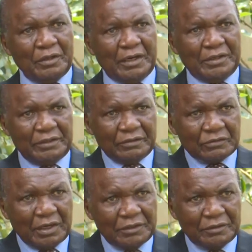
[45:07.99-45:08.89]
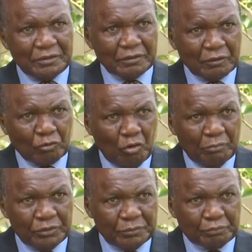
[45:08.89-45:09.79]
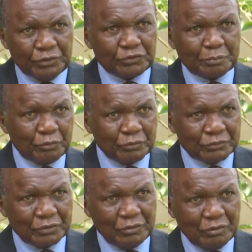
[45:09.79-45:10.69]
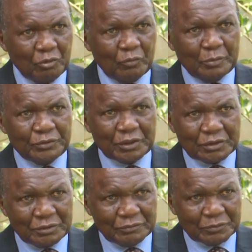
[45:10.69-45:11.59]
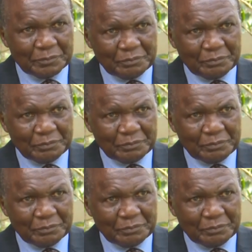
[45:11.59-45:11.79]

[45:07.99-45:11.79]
and they signed common principles of objectives,